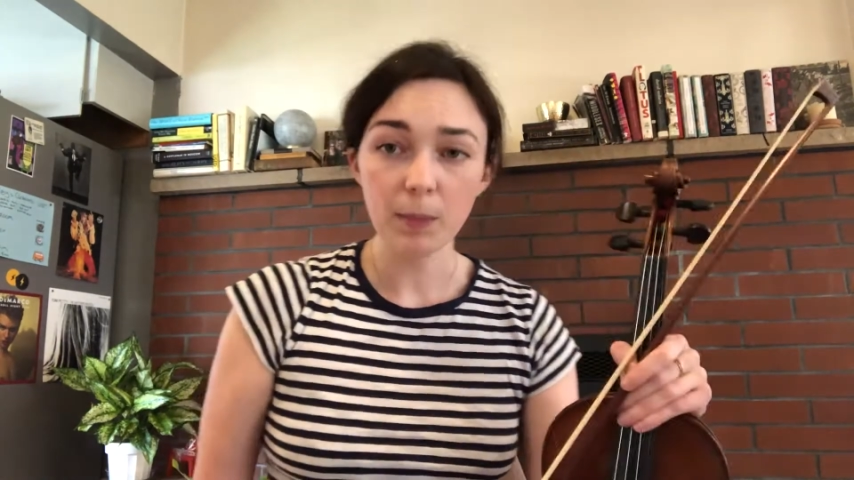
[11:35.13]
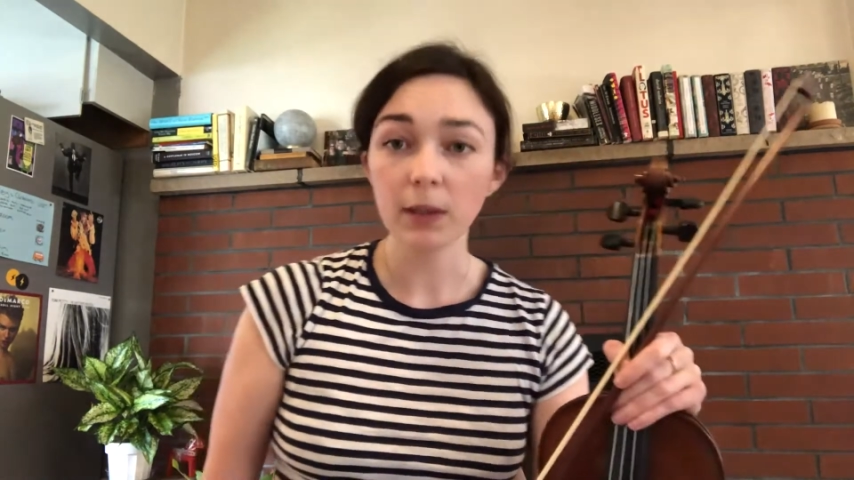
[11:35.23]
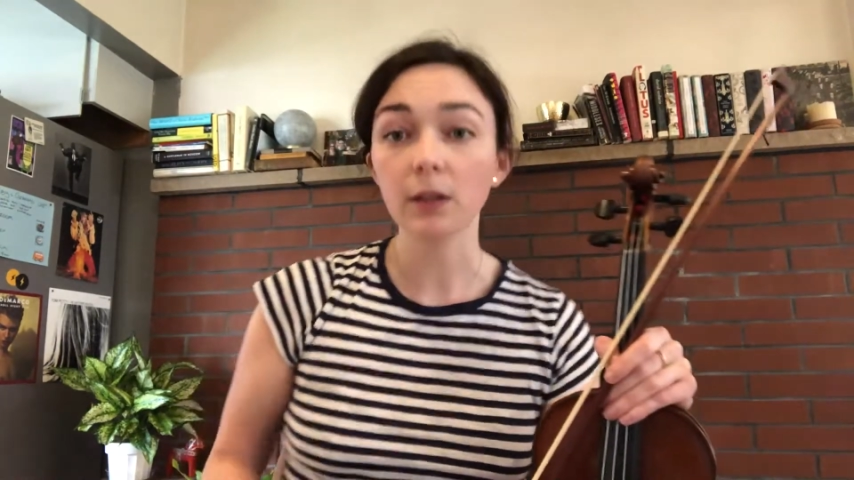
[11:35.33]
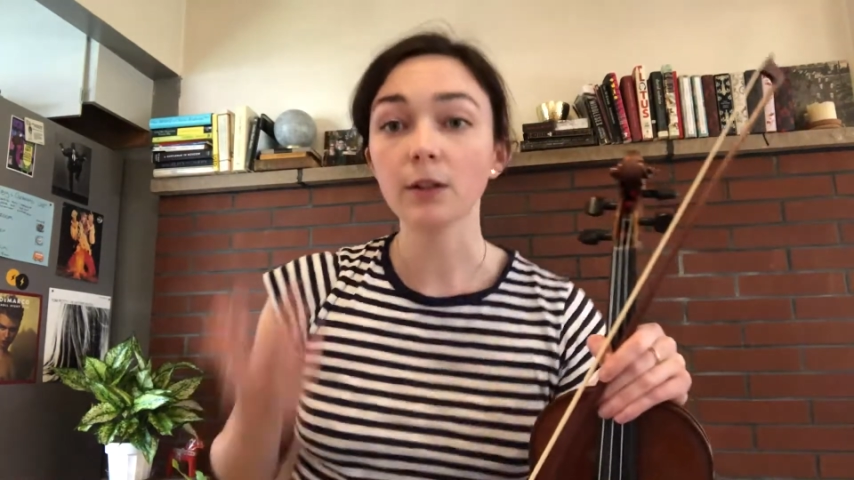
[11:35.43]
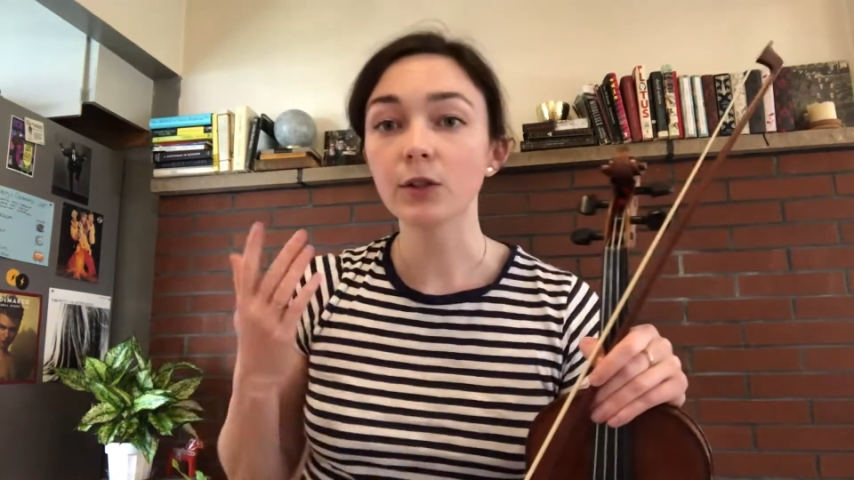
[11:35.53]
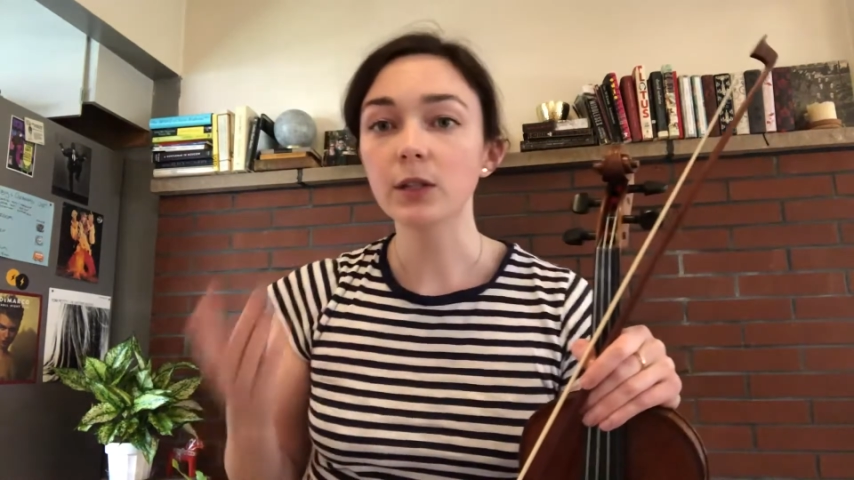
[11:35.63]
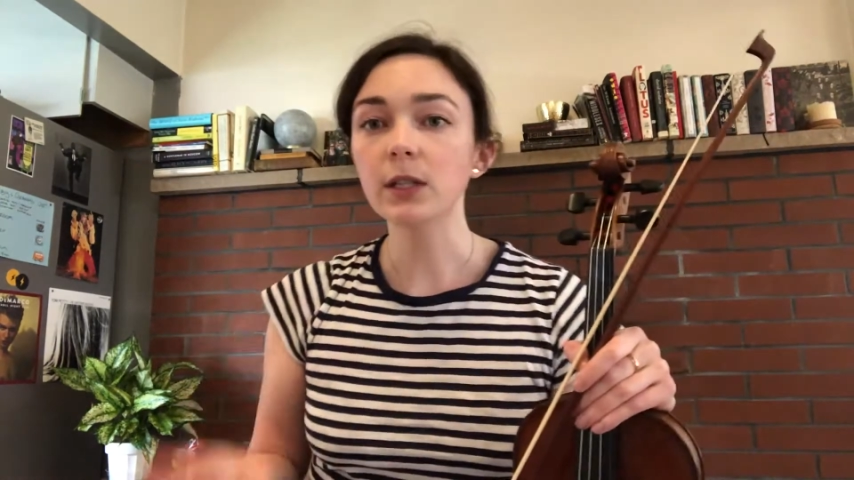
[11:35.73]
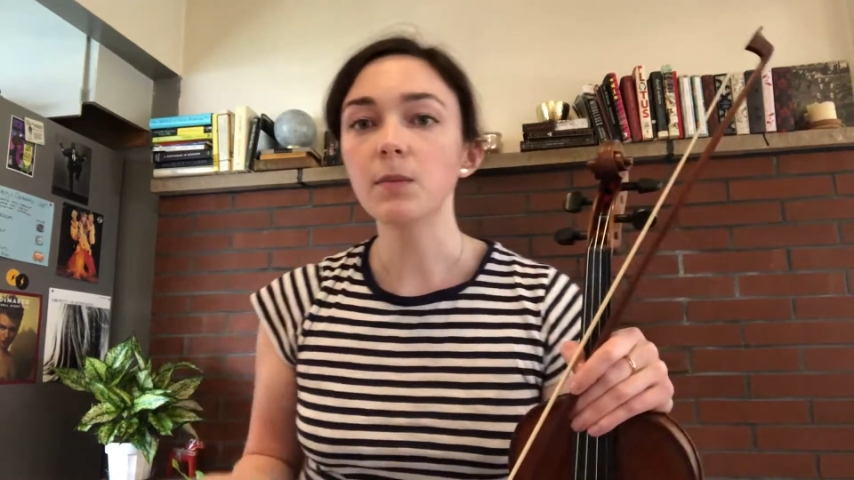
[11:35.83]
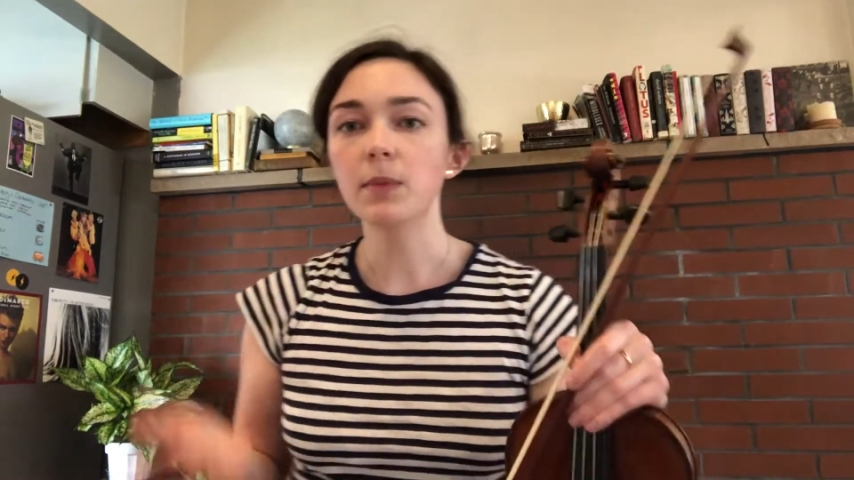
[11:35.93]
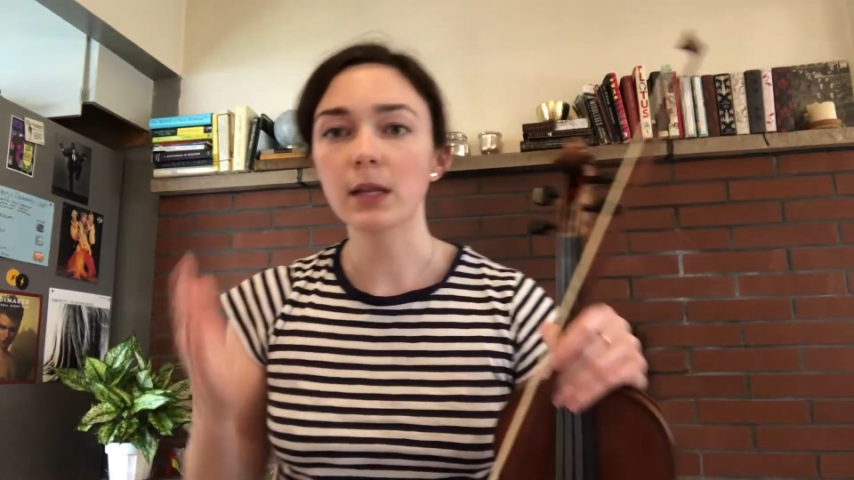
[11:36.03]
but there's just
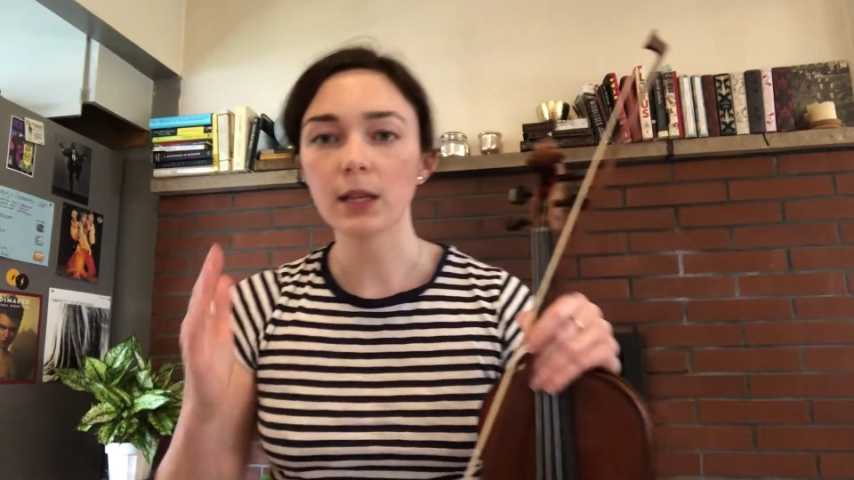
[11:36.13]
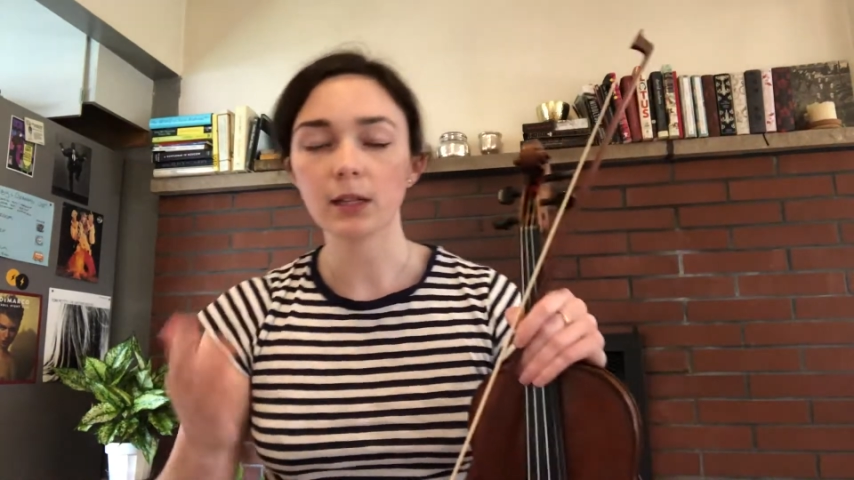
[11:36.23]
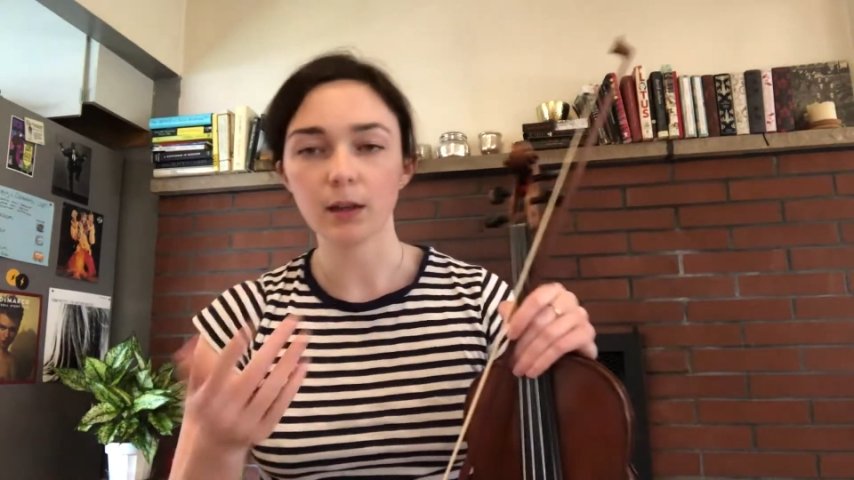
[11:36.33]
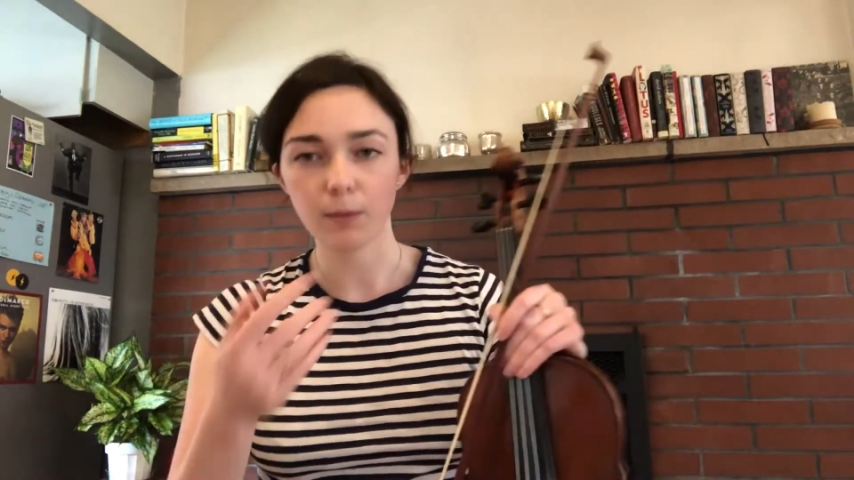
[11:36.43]
some big things I